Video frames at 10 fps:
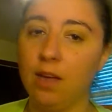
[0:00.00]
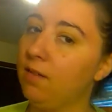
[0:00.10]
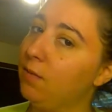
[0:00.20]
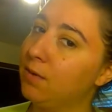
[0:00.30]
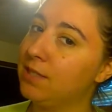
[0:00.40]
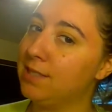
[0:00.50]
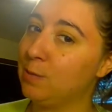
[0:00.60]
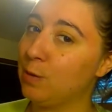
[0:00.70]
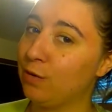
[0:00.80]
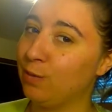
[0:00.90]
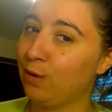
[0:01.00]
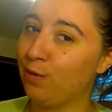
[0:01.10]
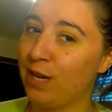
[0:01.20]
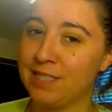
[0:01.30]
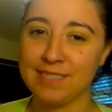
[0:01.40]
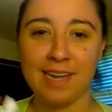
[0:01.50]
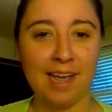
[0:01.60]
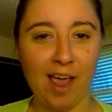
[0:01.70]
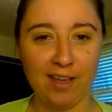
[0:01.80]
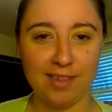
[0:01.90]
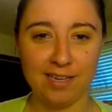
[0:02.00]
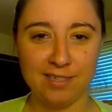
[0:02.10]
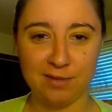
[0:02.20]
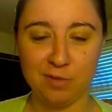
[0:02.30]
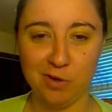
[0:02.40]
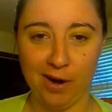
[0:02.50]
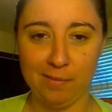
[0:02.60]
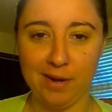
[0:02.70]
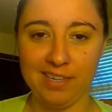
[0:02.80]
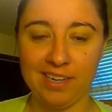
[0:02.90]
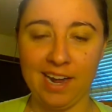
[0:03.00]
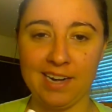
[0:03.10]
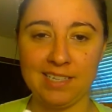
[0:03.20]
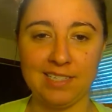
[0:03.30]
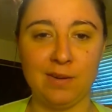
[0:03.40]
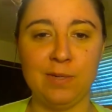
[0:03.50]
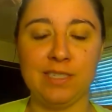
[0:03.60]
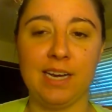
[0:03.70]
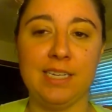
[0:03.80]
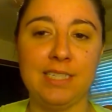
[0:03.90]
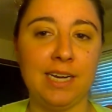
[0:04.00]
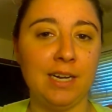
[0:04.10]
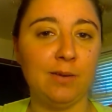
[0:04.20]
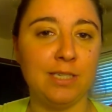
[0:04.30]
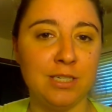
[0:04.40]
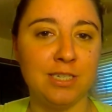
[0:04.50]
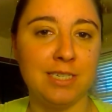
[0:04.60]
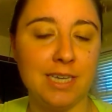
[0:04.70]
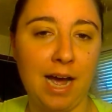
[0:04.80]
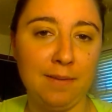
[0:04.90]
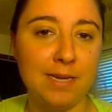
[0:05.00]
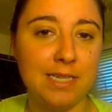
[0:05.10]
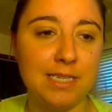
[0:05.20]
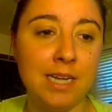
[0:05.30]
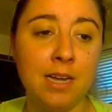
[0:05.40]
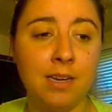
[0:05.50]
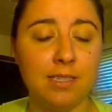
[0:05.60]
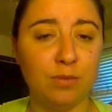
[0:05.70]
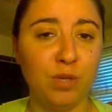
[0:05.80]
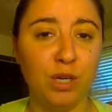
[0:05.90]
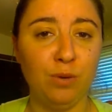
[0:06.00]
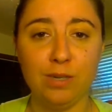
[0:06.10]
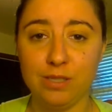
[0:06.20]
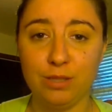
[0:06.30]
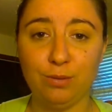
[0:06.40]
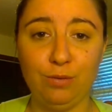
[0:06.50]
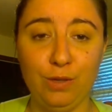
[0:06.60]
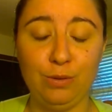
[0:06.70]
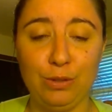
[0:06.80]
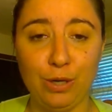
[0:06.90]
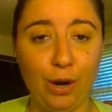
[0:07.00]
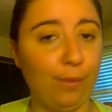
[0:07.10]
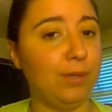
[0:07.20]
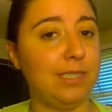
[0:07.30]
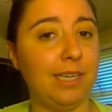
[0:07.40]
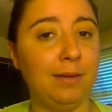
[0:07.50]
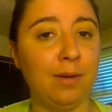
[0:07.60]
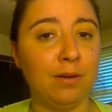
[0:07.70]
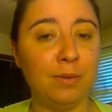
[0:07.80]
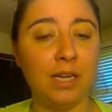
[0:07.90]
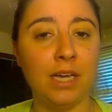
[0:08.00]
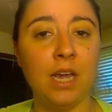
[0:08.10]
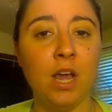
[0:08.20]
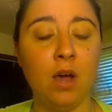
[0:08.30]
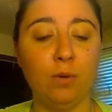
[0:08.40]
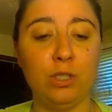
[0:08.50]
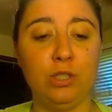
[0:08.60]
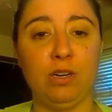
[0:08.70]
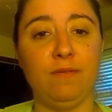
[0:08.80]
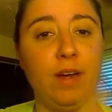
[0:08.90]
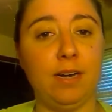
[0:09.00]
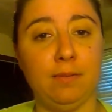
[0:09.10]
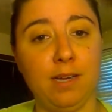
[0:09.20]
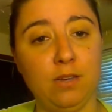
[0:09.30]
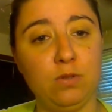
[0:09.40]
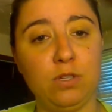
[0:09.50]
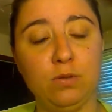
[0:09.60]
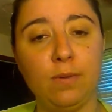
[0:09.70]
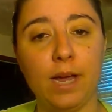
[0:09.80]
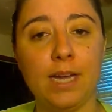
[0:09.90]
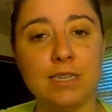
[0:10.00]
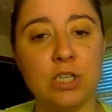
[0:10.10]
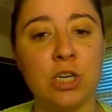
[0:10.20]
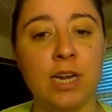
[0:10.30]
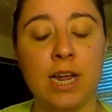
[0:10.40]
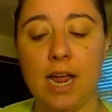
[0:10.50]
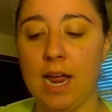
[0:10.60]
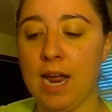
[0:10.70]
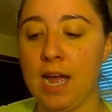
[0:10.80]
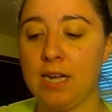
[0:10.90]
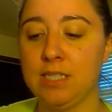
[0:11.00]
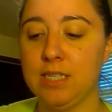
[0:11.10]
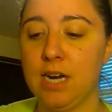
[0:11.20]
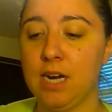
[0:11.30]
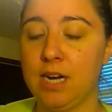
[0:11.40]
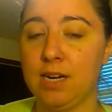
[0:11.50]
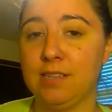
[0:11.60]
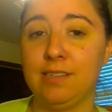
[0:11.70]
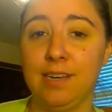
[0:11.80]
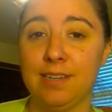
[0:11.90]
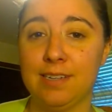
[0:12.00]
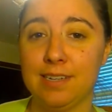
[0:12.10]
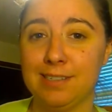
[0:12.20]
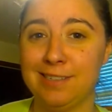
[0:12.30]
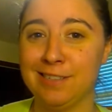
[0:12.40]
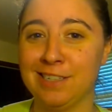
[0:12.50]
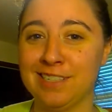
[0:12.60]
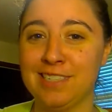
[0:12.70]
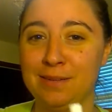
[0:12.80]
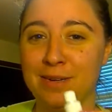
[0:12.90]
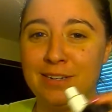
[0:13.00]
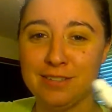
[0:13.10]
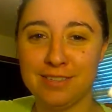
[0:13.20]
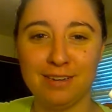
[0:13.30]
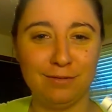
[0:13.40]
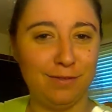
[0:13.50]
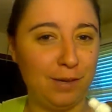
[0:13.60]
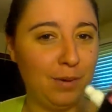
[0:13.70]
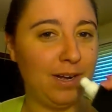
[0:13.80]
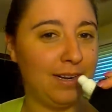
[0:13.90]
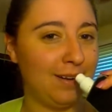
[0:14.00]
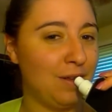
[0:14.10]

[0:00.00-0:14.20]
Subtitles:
If you want to see more of my face, hit that subscribe button. And as always, guys, any questions, comments, something you want to see reviewed, you can always email me, which you can find on my YouTube page. And yeah, until next time, guys, vape on.